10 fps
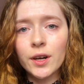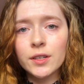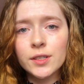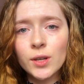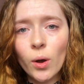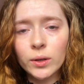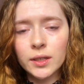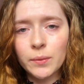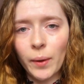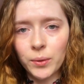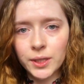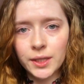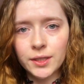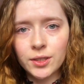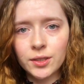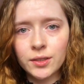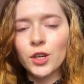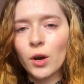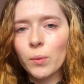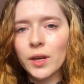we are talking about it,
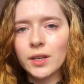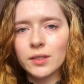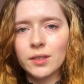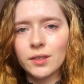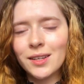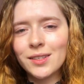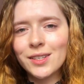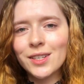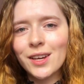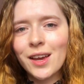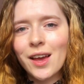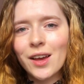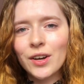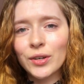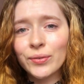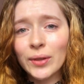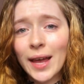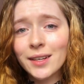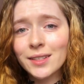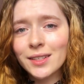show it, it is
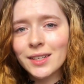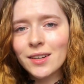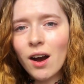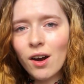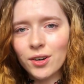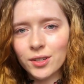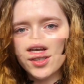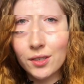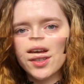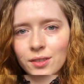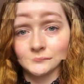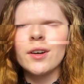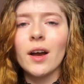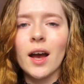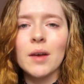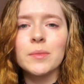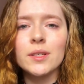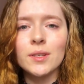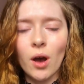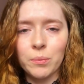reflected in art. Here I'm
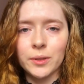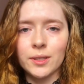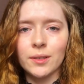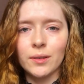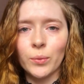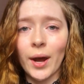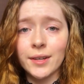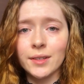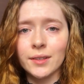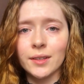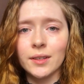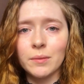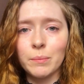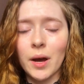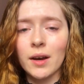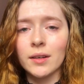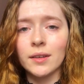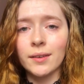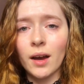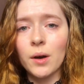stopped writing
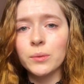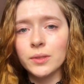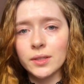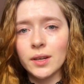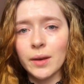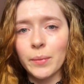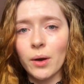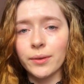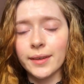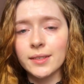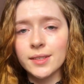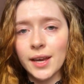my thoughts about the